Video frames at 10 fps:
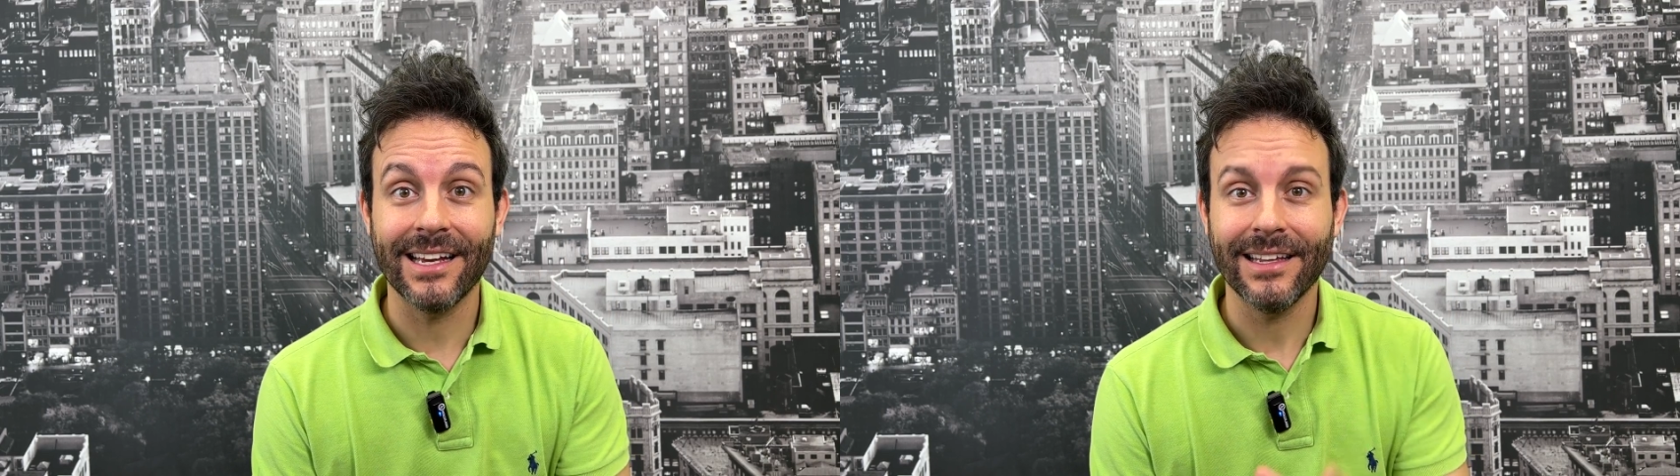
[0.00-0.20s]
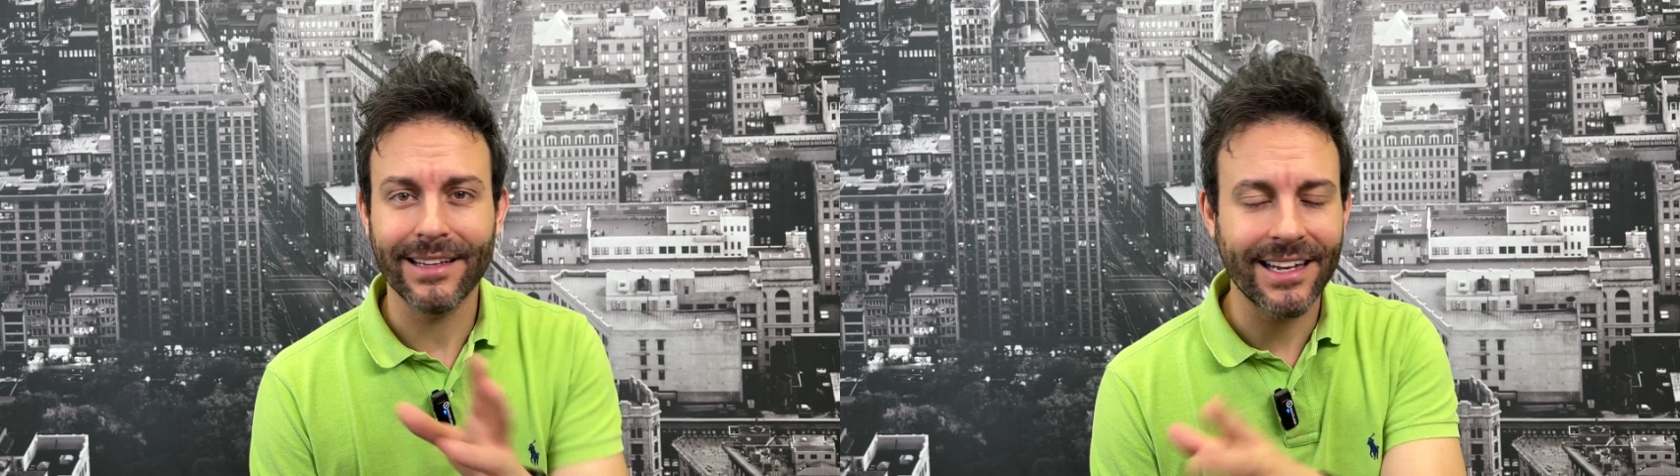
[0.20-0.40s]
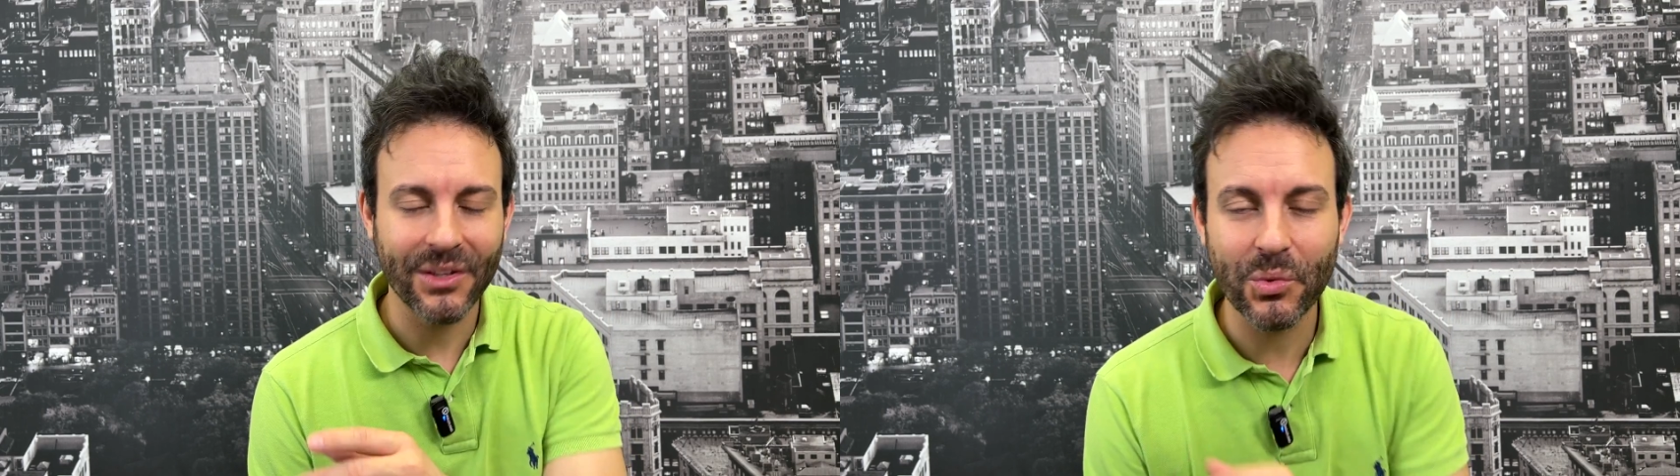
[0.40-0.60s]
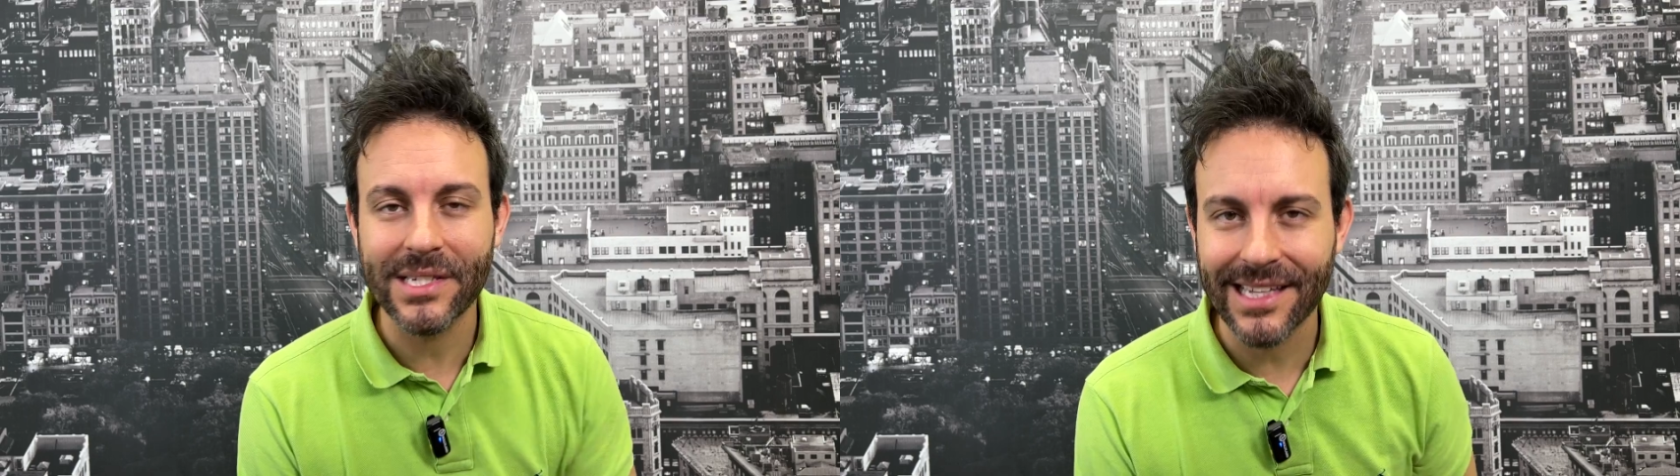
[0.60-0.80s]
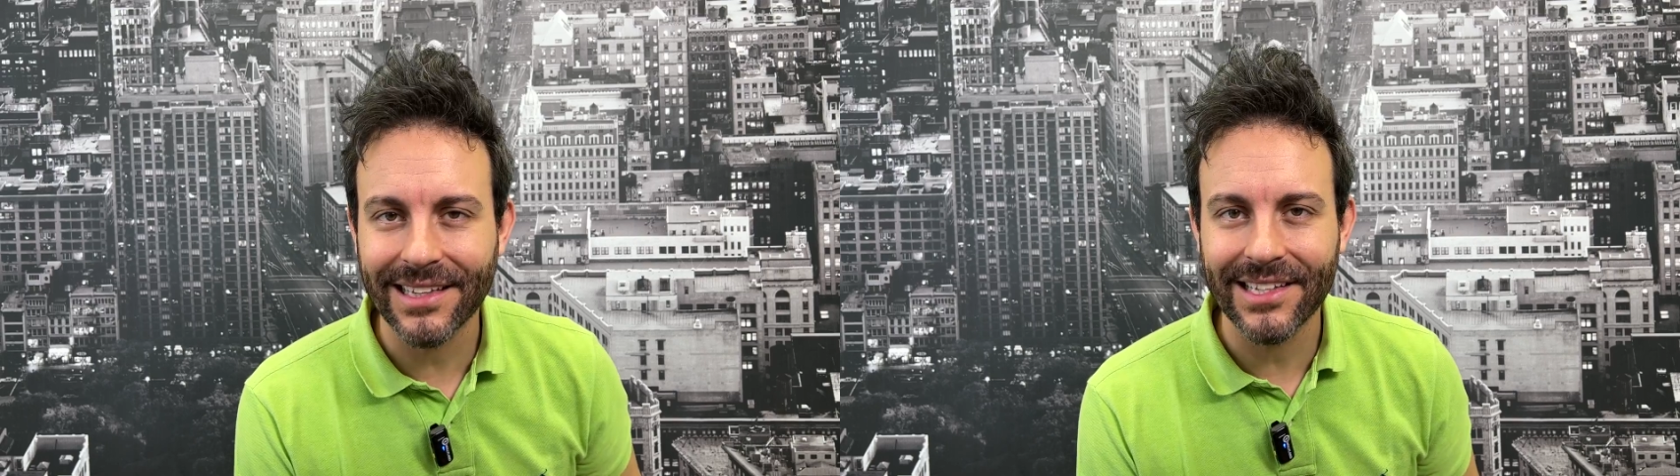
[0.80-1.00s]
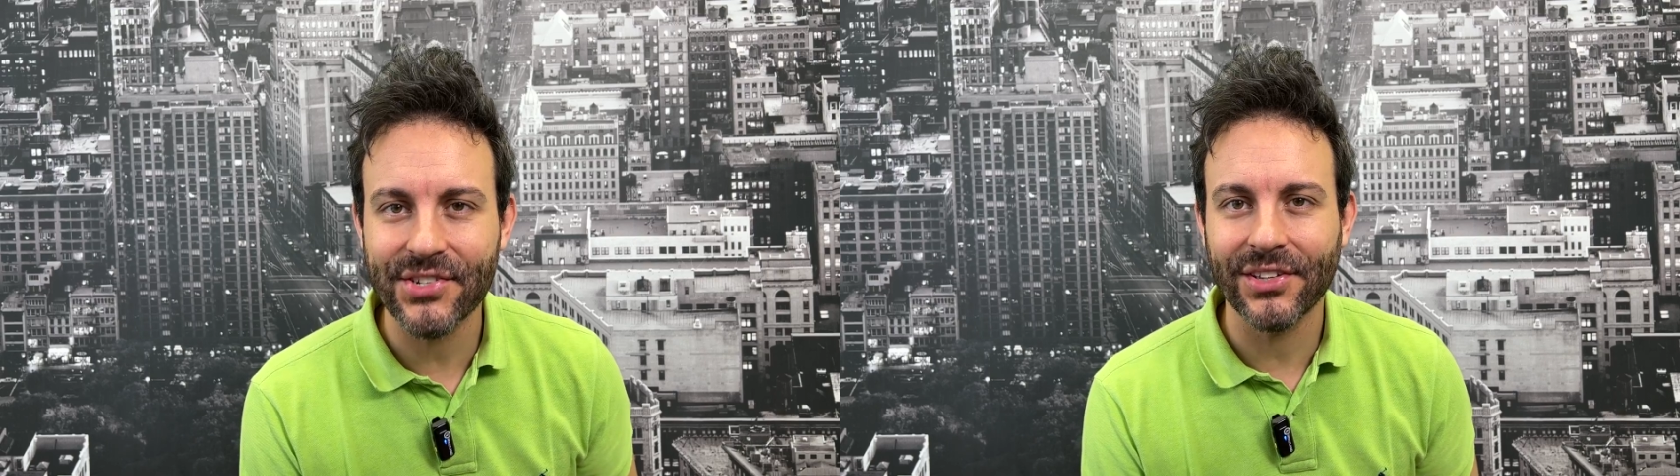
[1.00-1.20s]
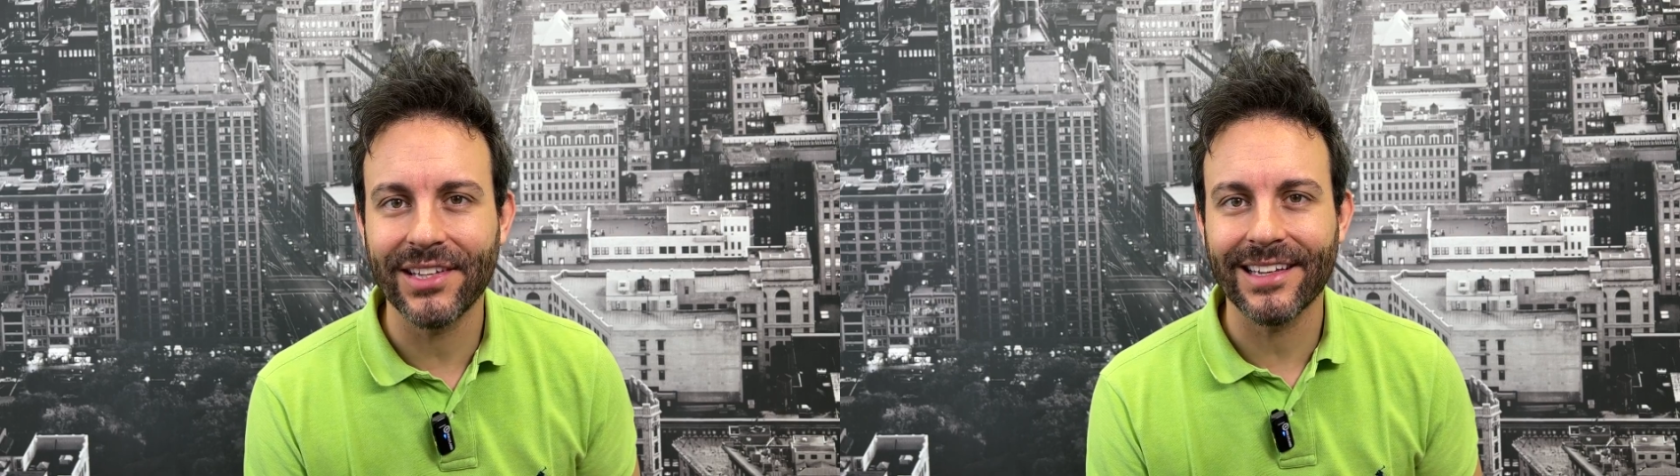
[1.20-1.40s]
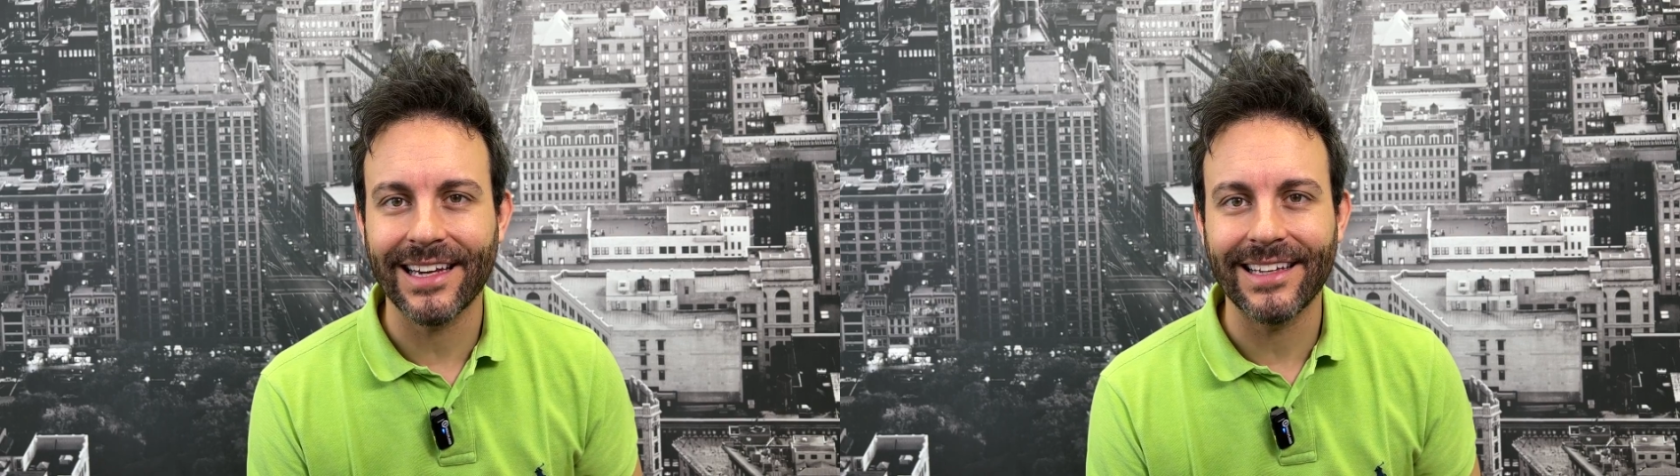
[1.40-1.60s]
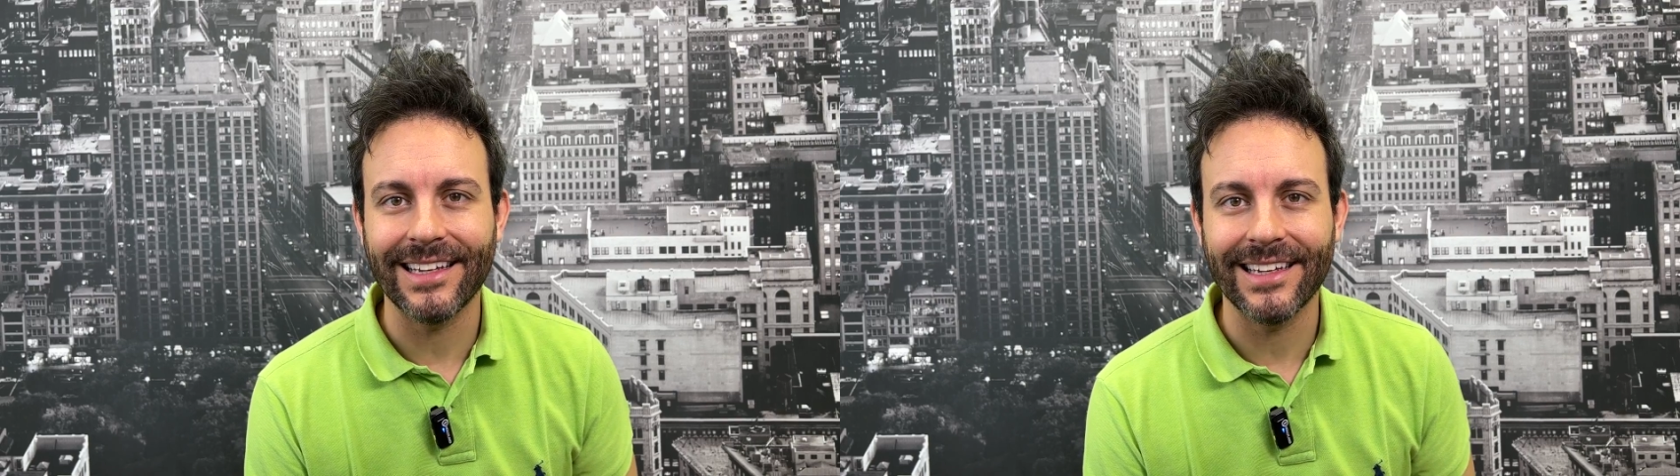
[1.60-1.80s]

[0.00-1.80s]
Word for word: trading strategies.